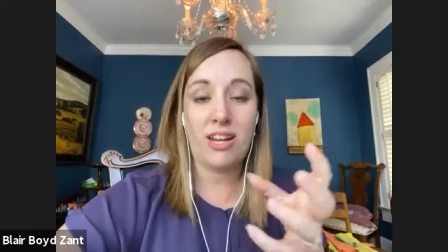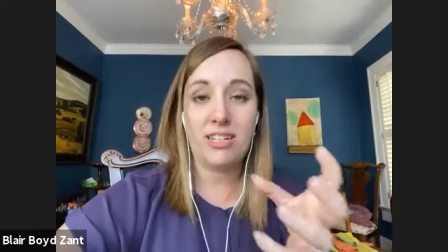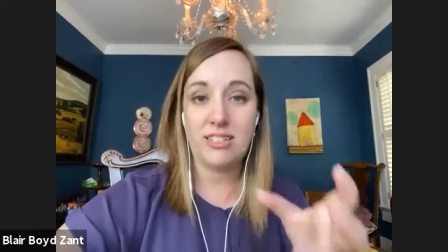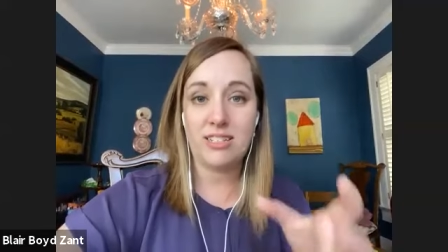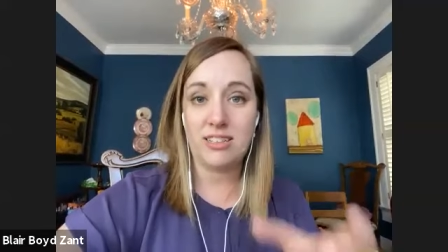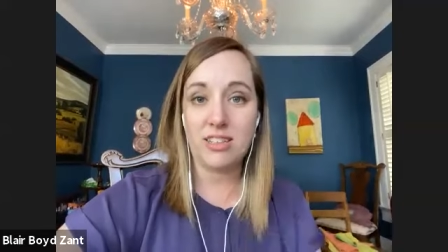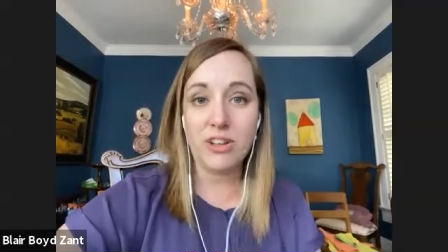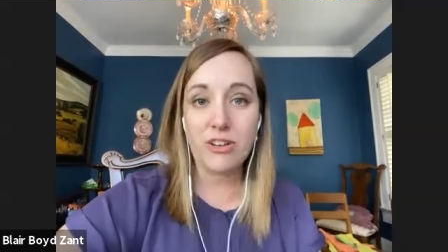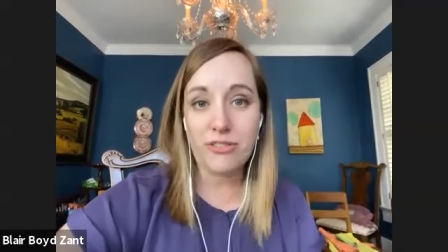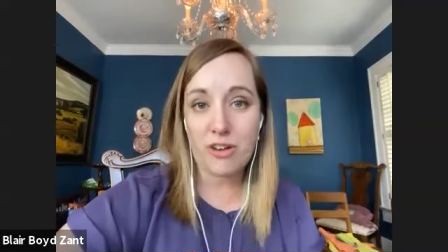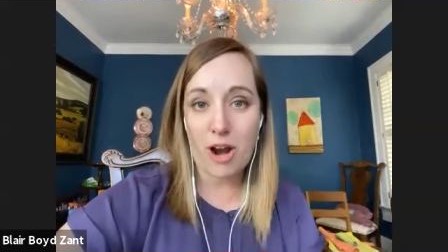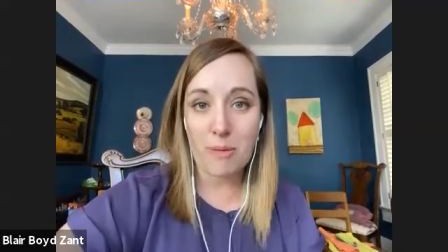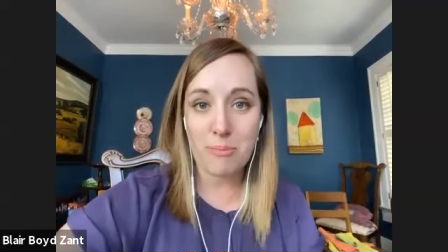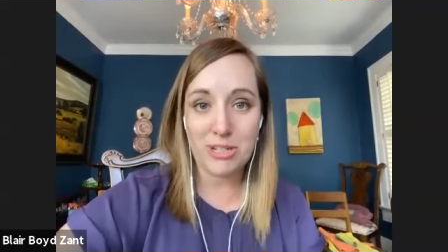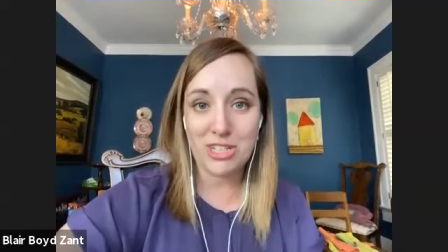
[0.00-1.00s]
and to look
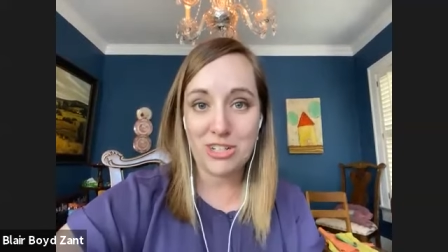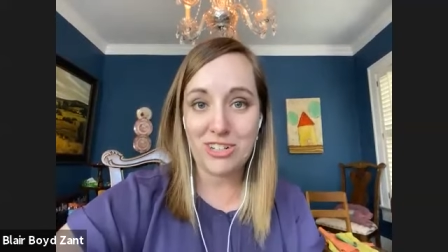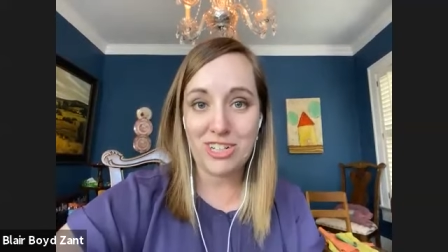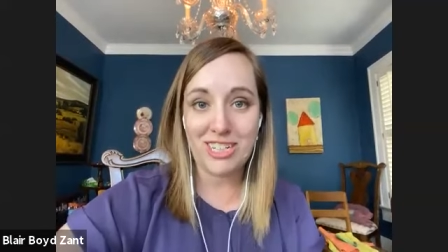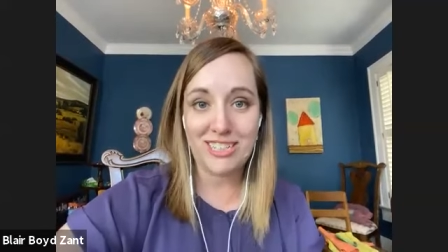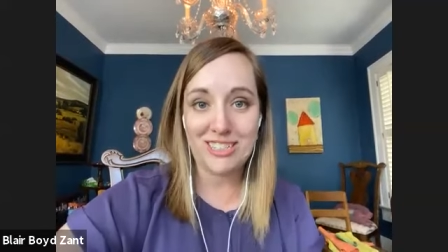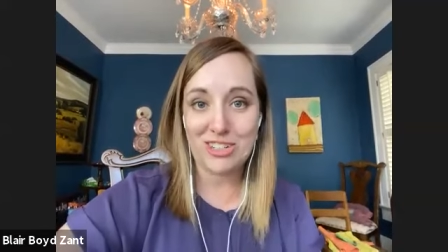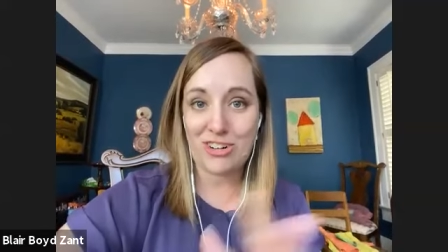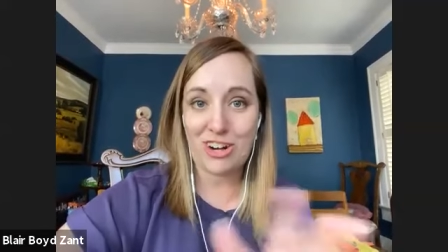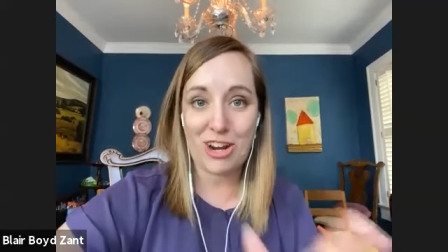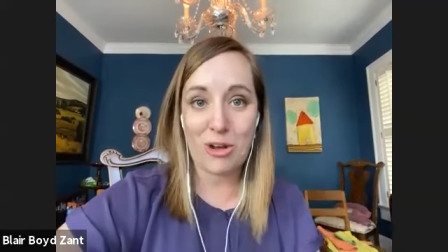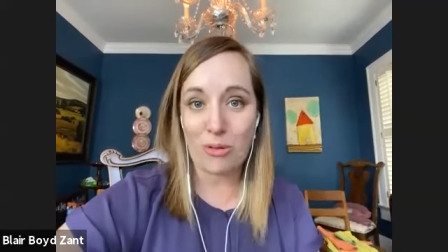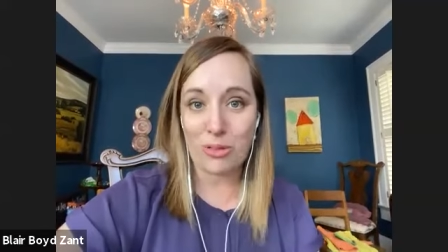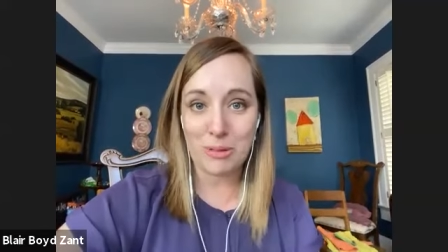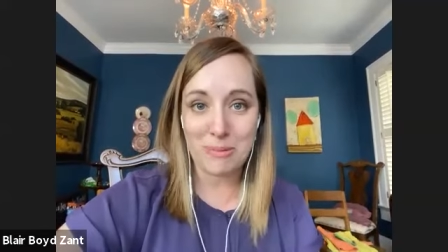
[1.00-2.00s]
for opportunities to create
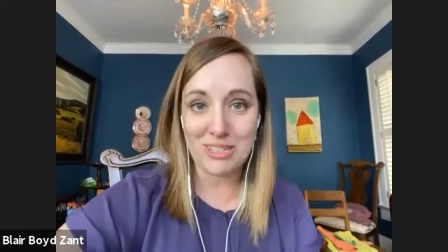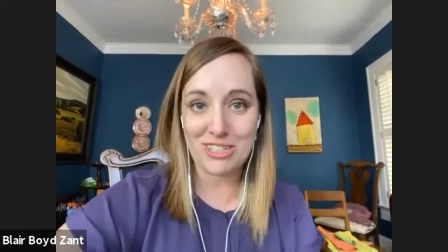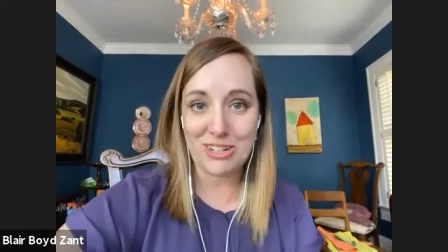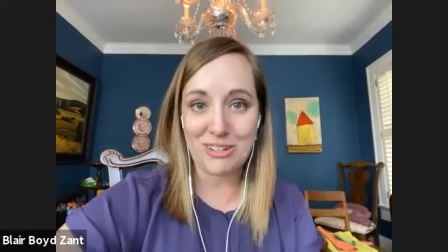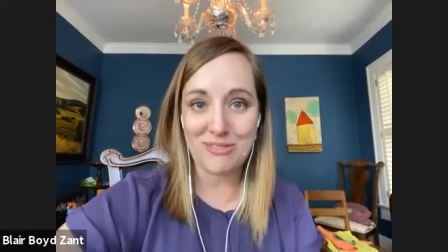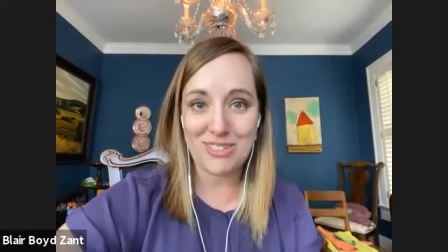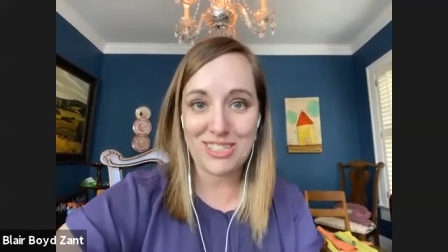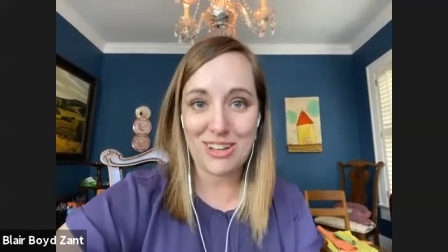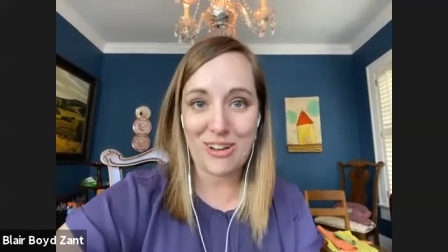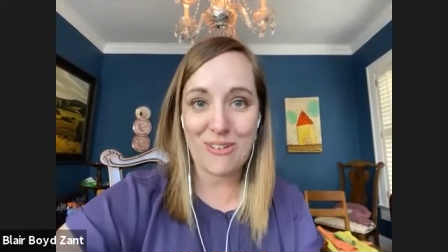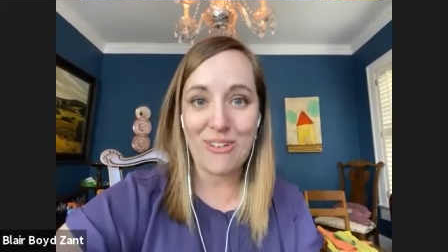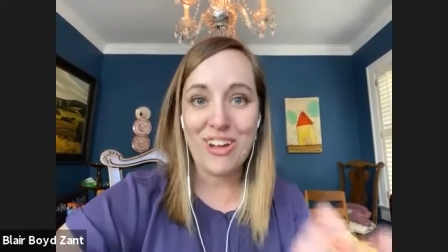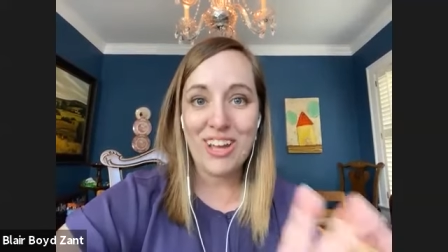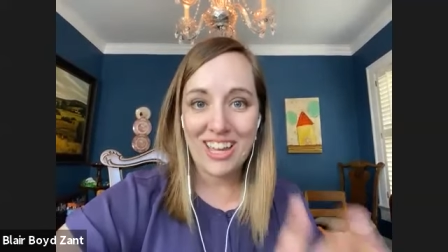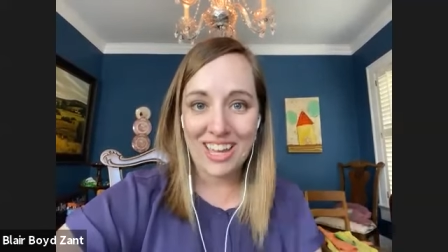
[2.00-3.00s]
holy mischief.
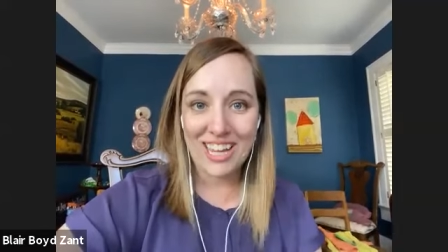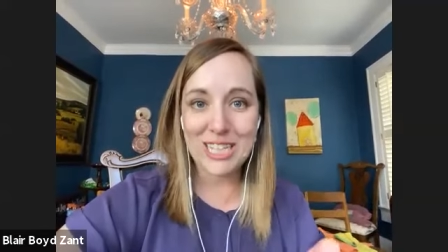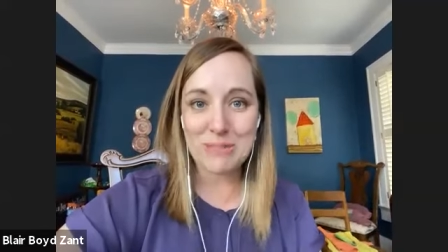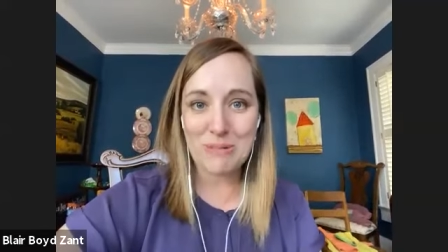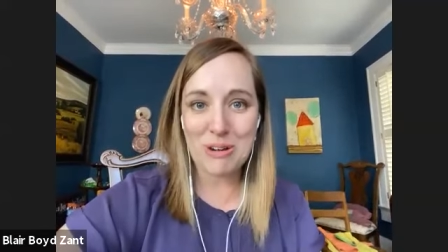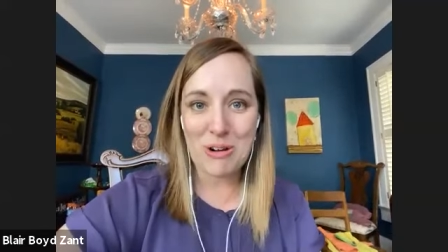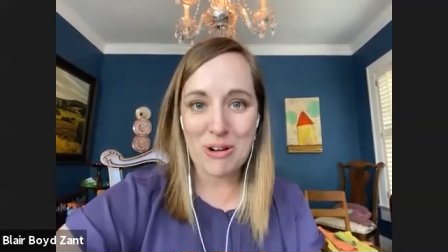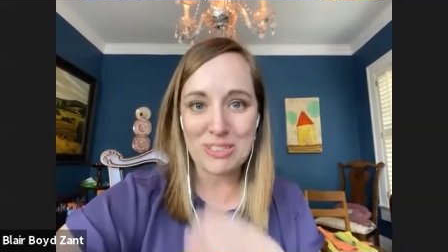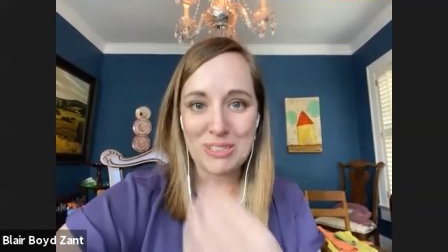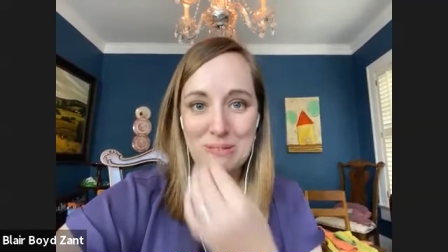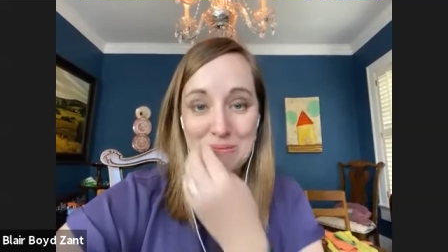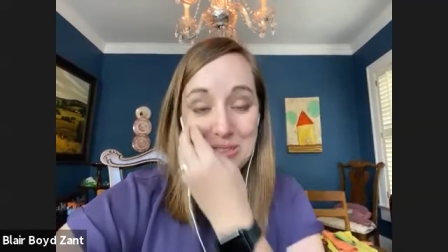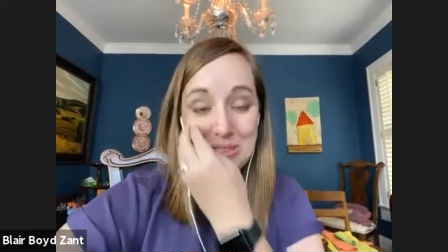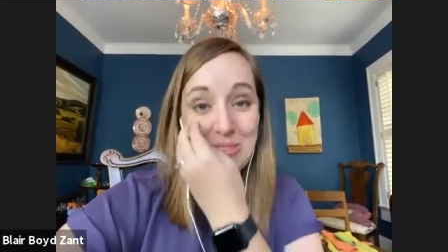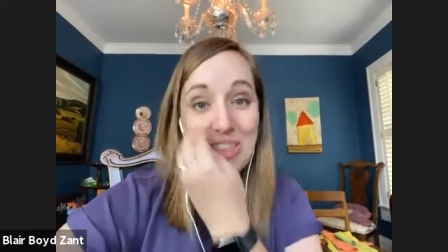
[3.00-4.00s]
So it's been awesome. So